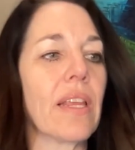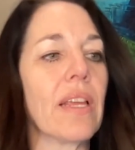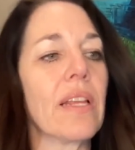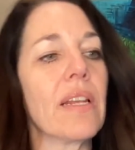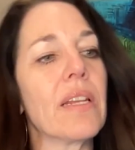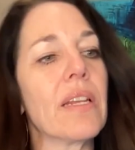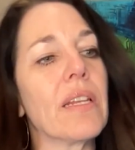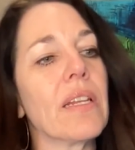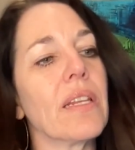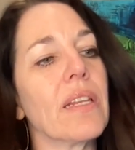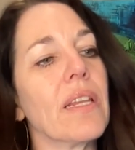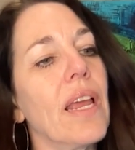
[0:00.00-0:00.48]

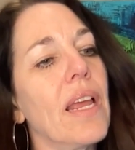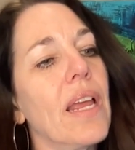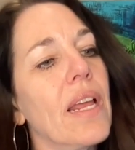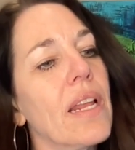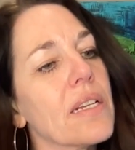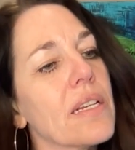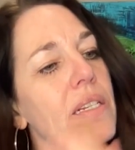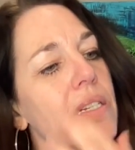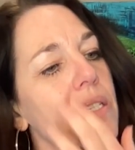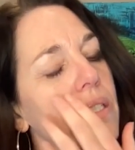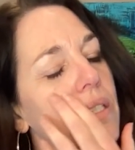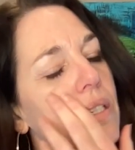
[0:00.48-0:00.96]
Then
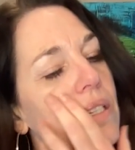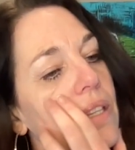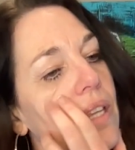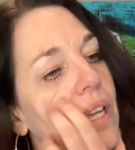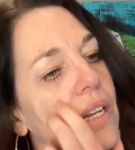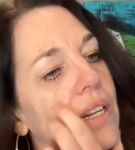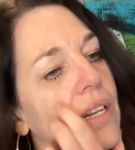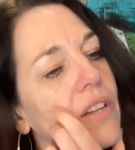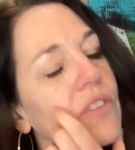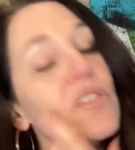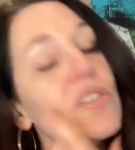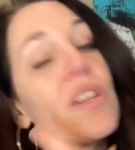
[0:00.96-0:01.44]

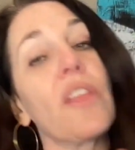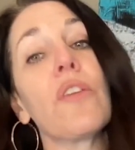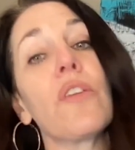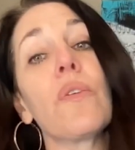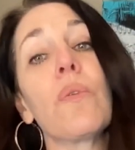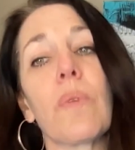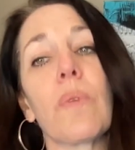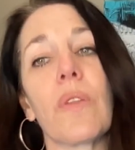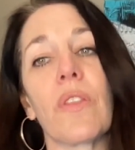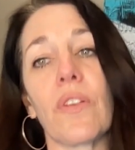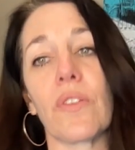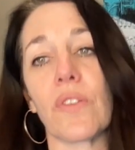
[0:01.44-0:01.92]
there's
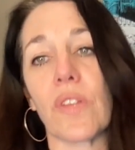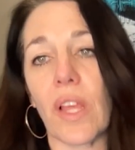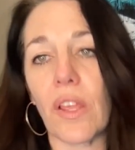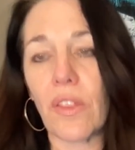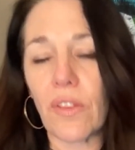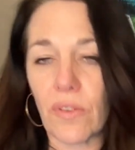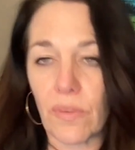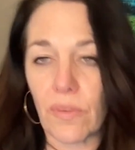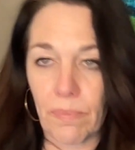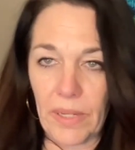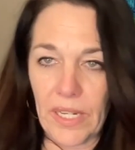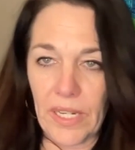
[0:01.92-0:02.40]

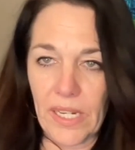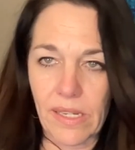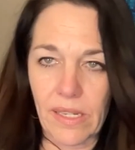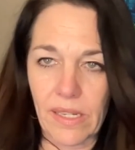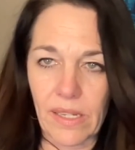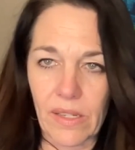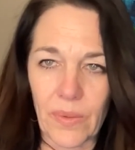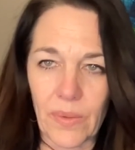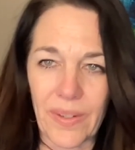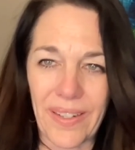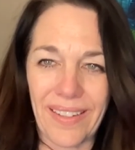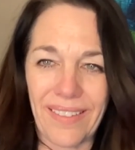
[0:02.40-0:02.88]
other
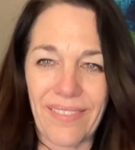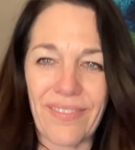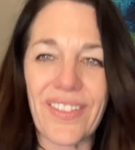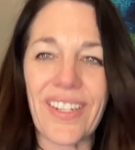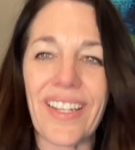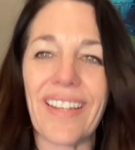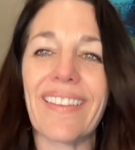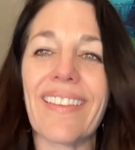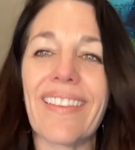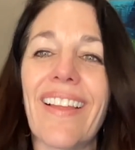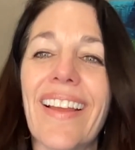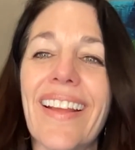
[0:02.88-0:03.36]
pieces we've
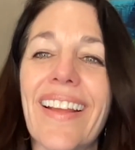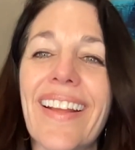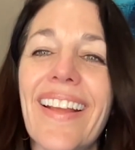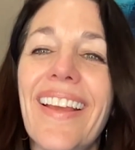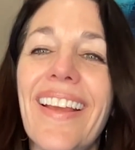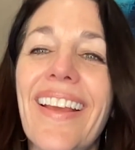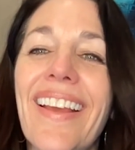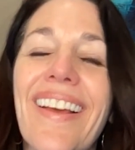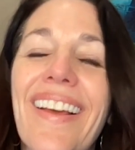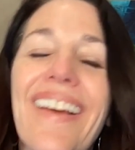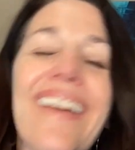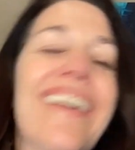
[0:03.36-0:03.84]
done like,
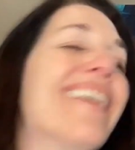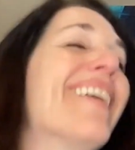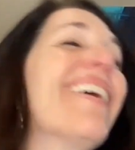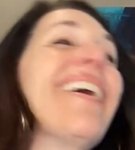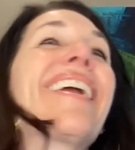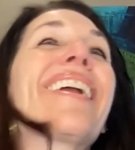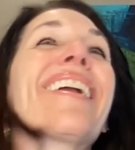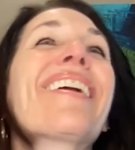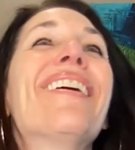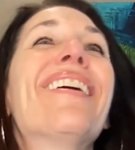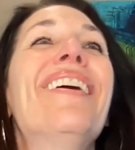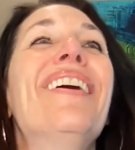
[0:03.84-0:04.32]

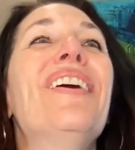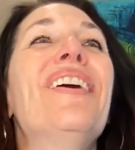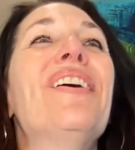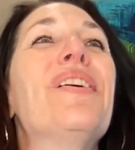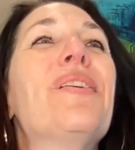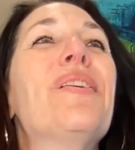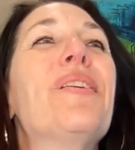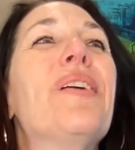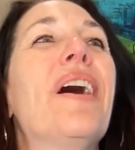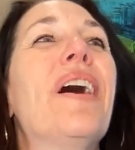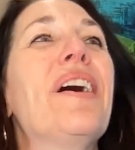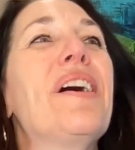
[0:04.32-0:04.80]

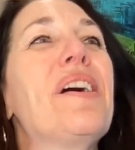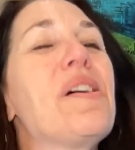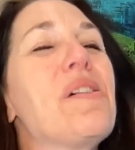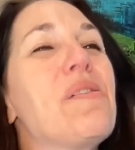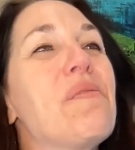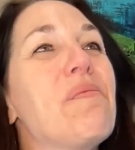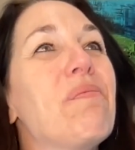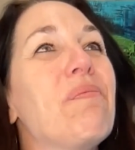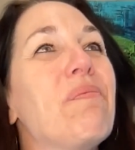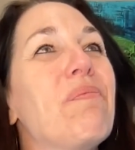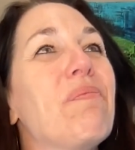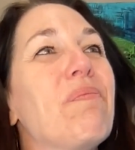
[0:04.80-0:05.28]

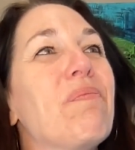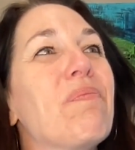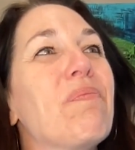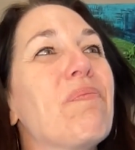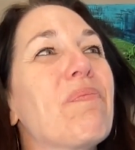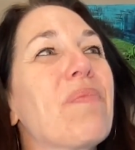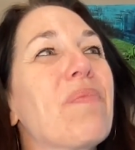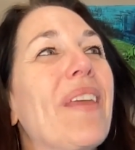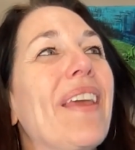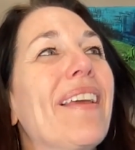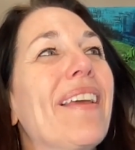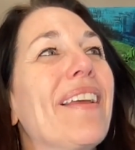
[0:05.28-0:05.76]
um,
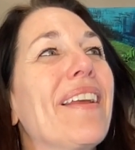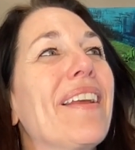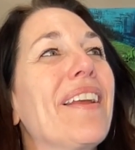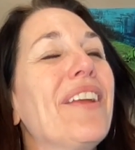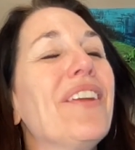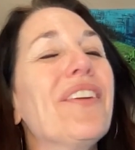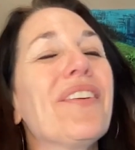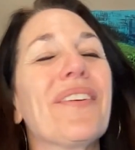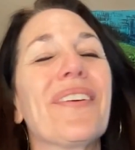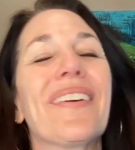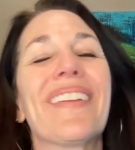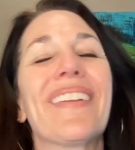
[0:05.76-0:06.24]

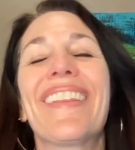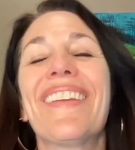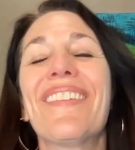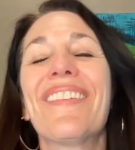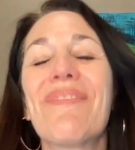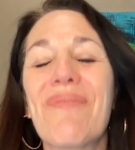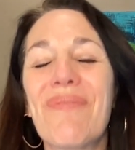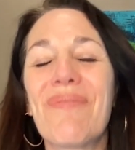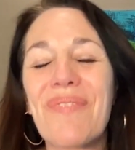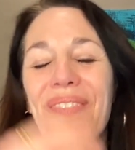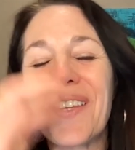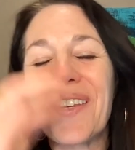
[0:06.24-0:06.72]

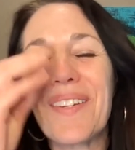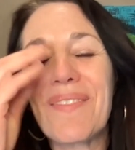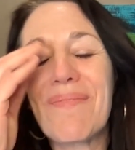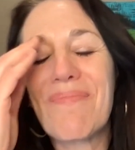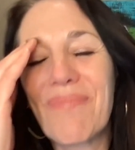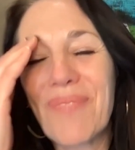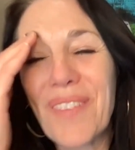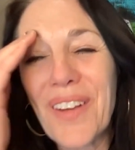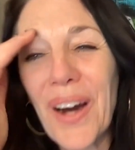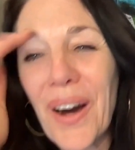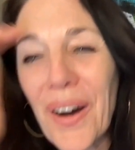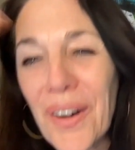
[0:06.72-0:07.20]

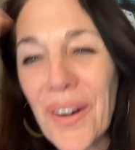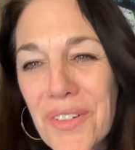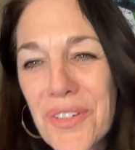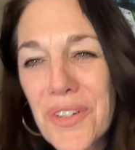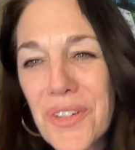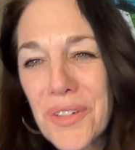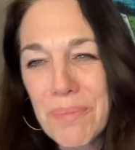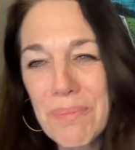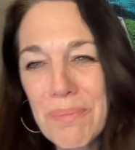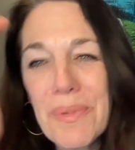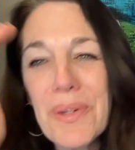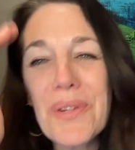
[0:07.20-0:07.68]
the
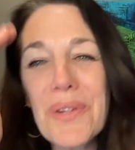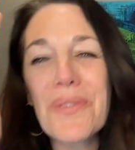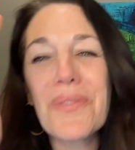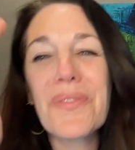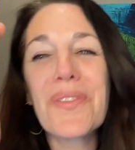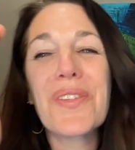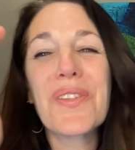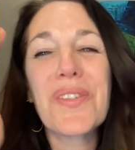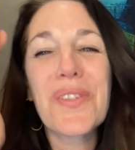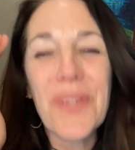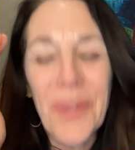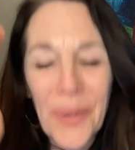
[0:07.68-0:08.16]
culture
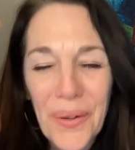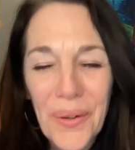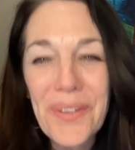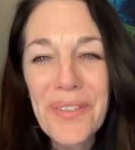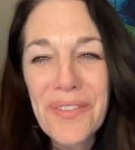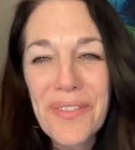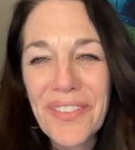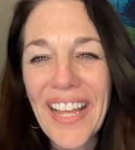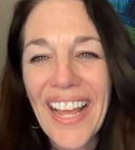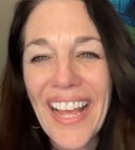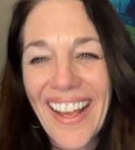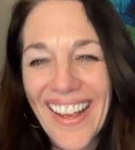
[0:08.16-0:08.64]
moves so
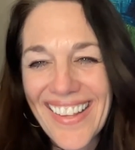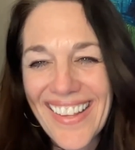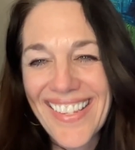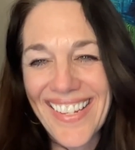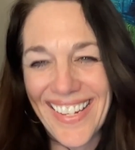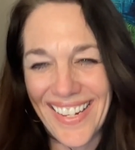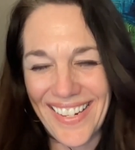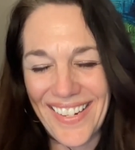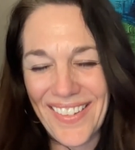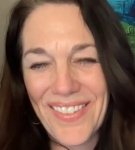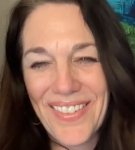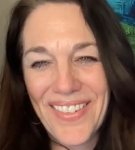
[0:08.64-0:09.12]

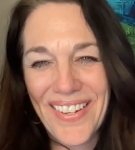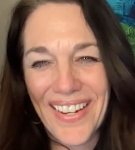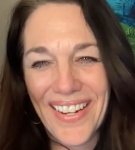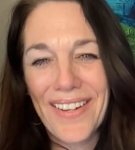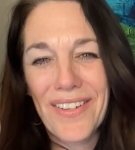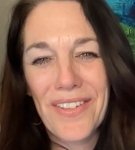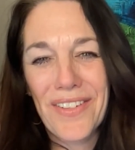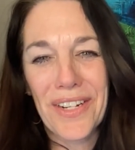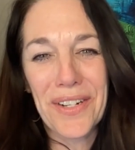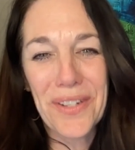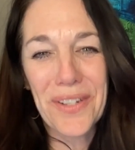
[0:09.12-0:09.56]
fast and is changing